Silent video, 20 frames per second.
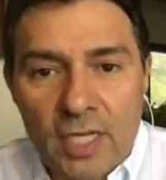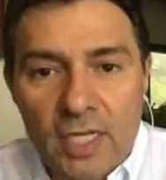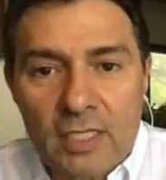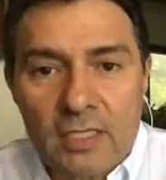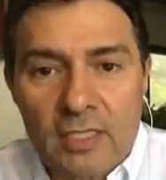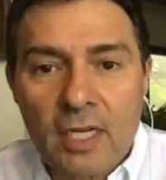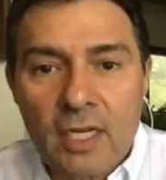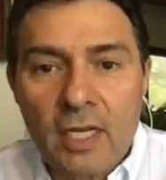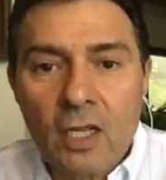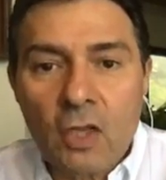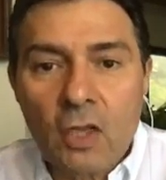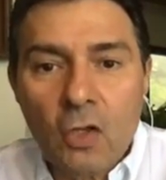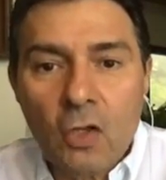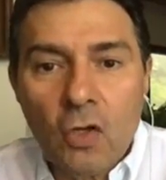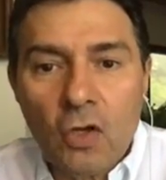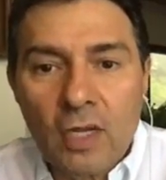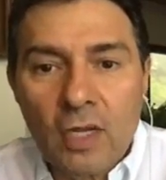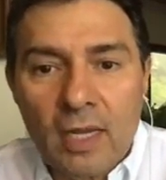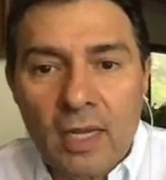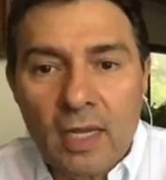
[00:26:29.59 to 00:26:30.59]
He started
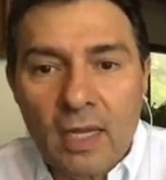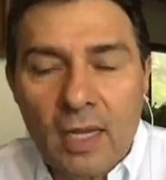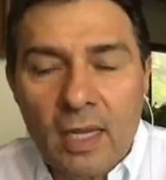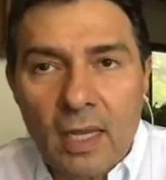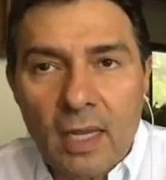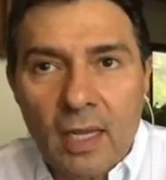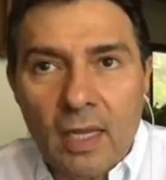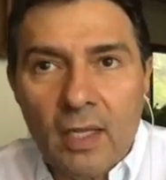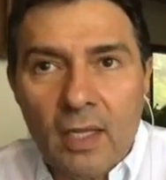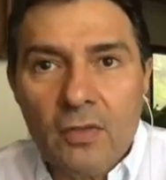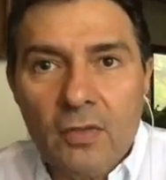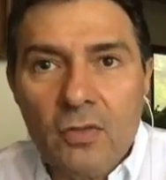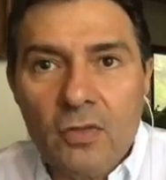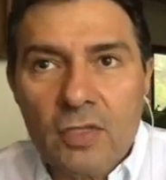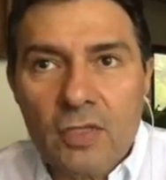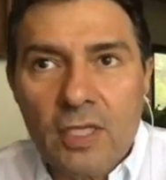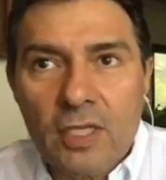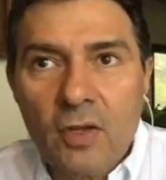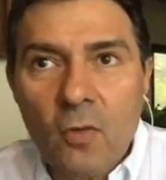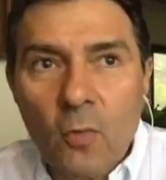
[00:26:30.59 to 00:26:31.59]
looking to
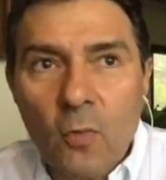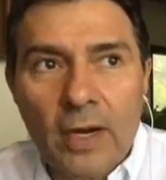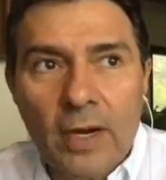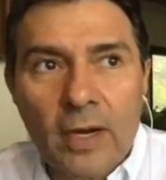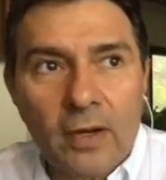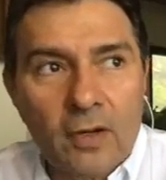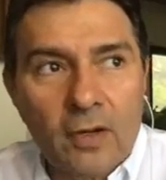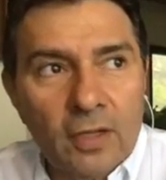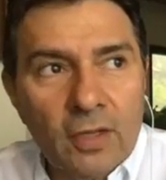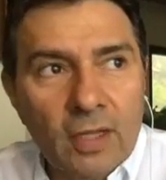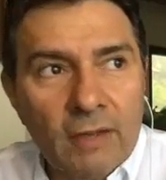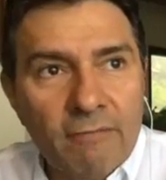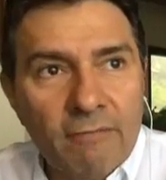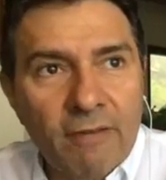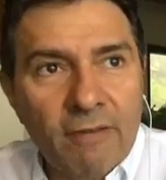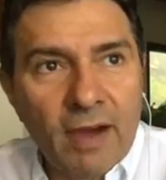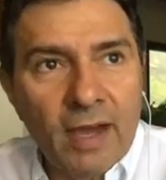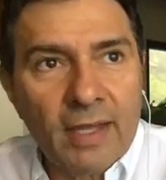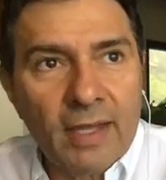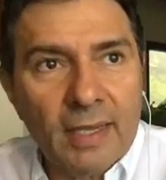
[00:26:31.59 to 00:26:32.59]
see where could he
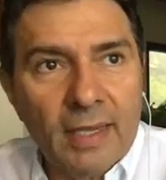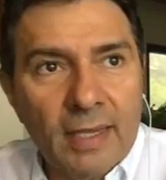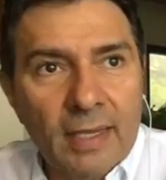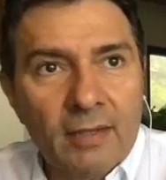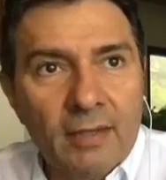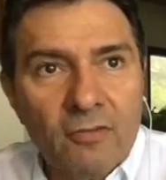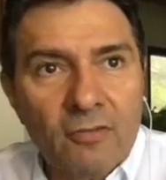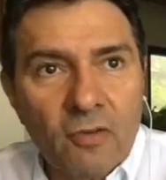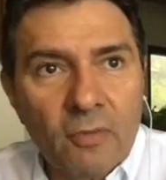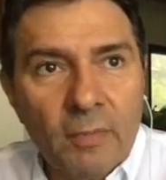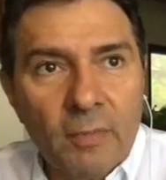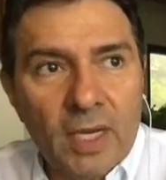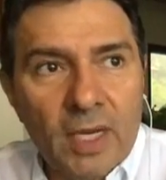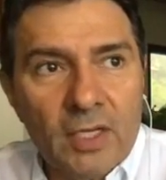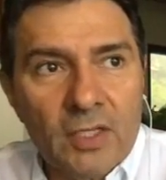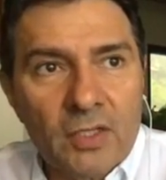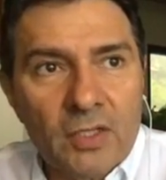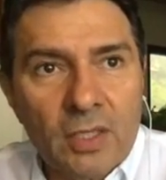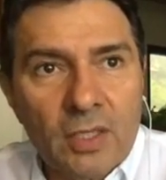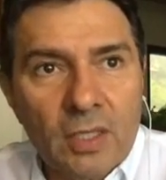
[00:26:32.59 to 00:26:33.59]
find
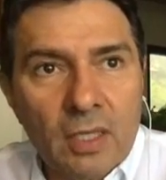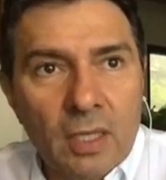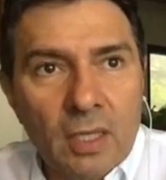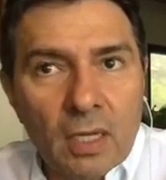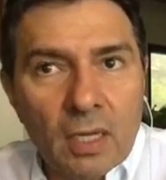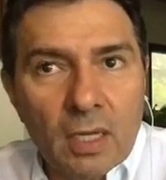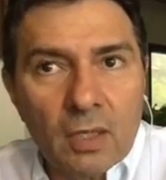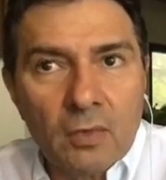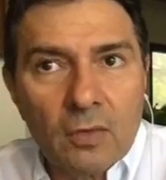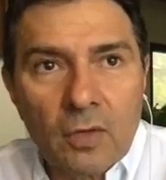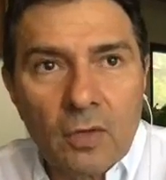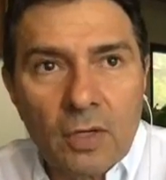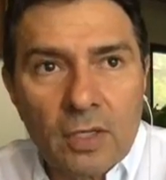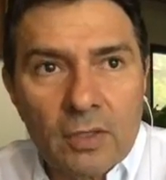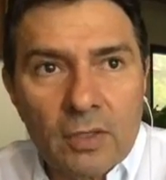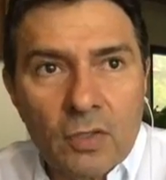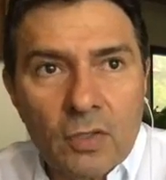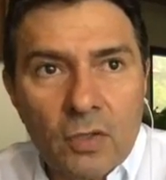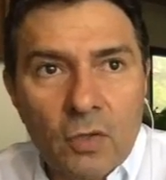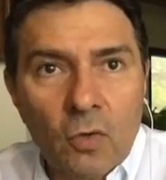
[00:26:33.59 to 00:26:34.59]
information in order
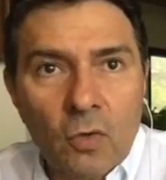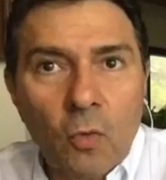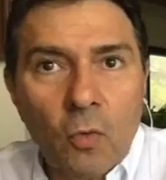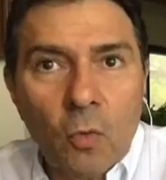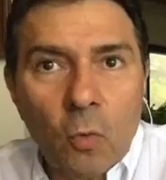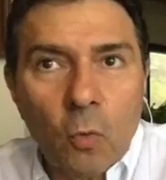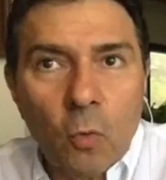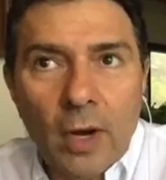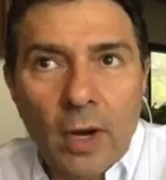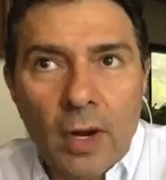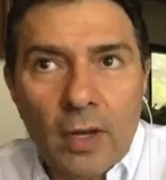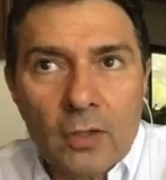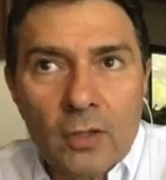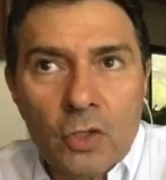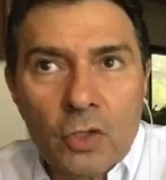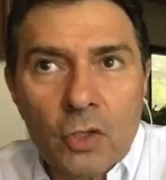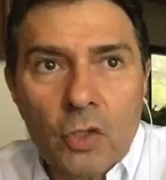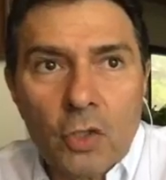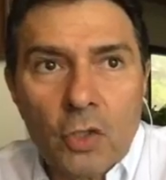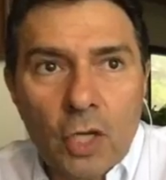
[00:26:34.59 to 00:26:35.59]
to where
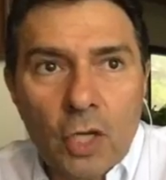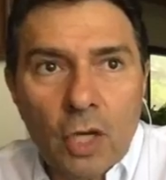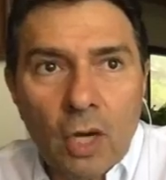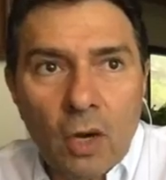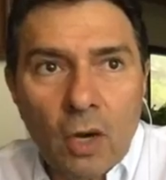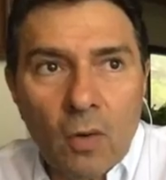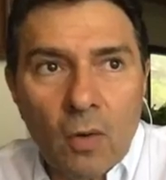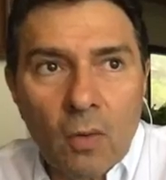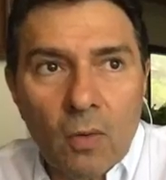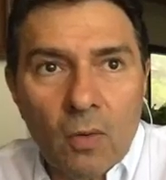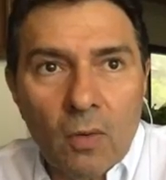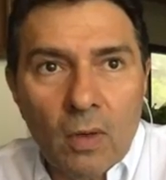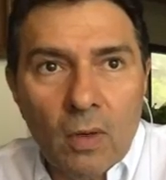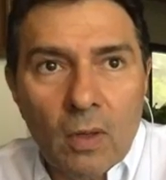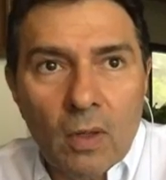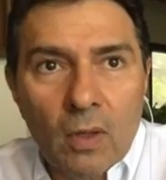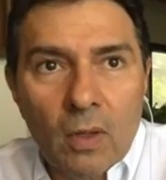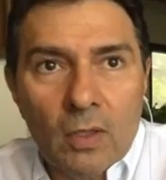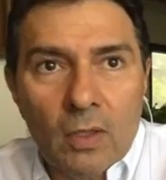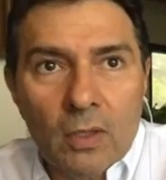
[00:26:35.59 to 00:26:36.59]
to go.
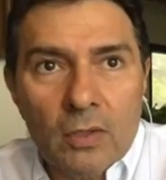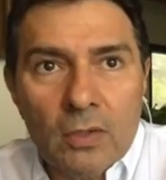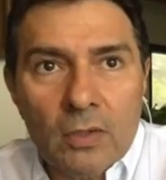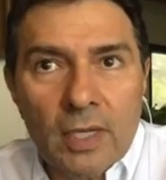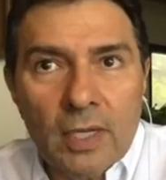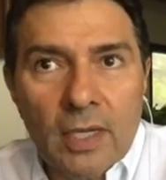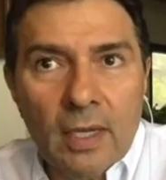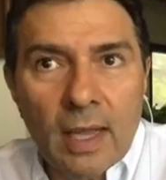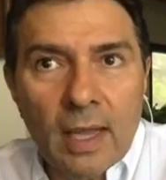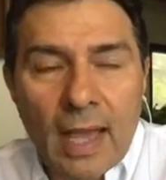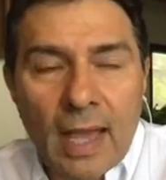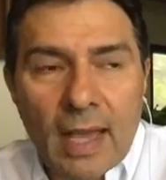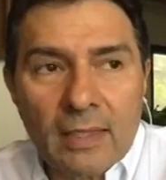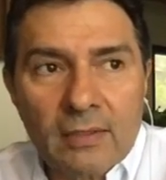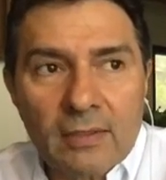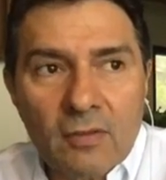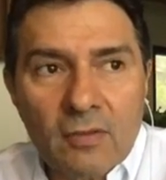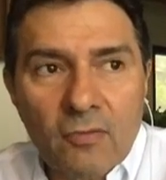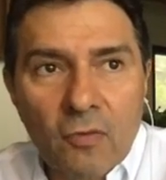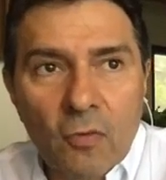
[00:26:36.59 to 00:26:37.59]
He
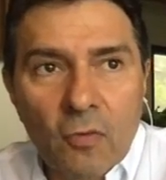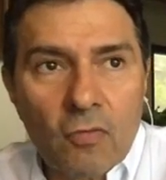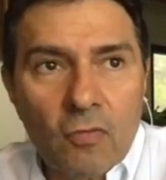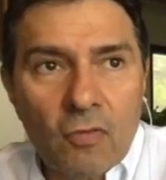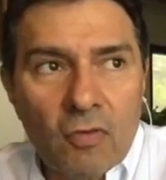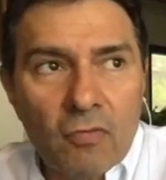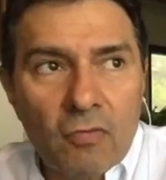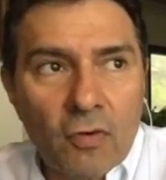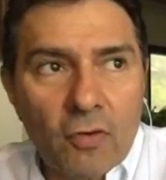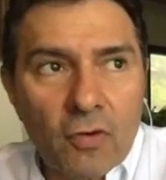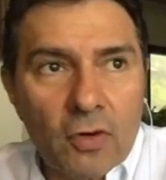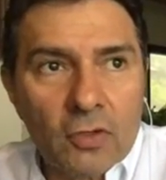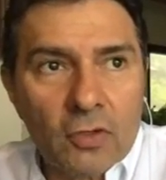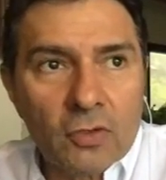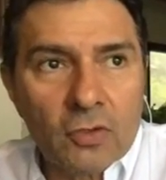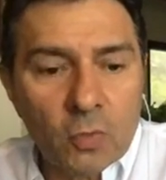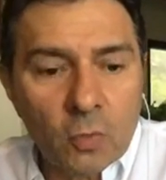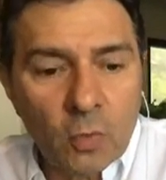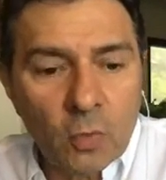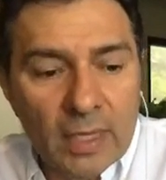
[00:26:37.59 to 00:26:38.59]
asked for
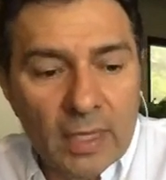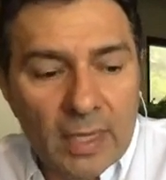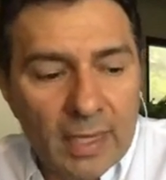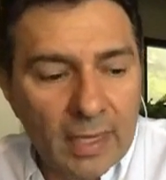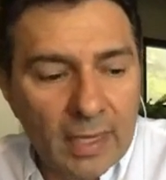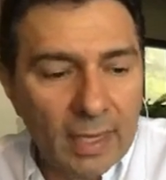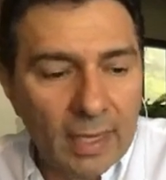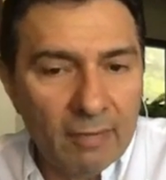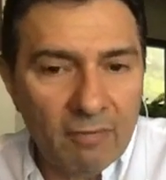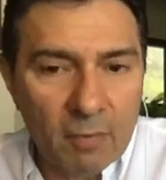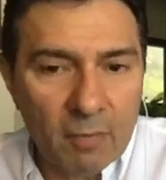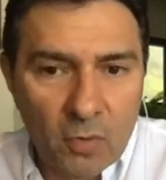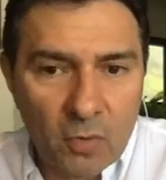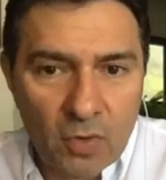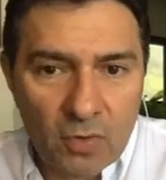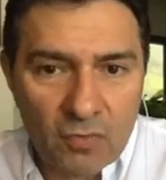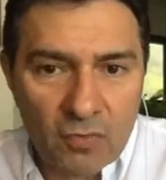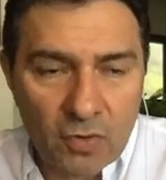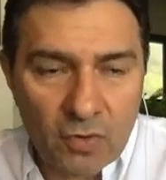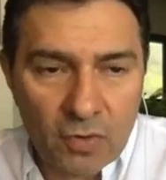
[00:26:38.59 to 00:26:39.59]
referrals. We gave him
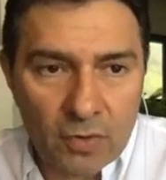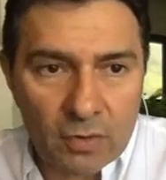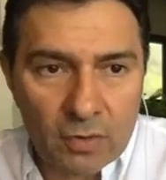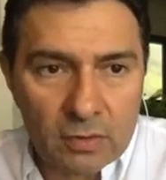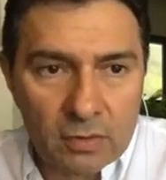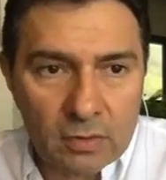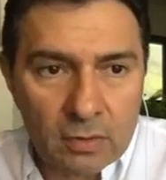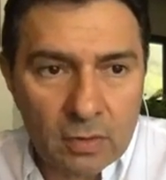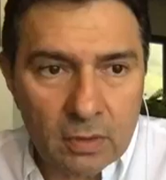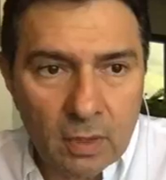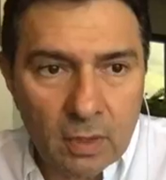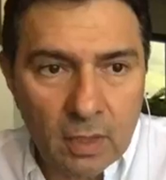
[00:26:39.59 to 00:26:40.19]
referrals.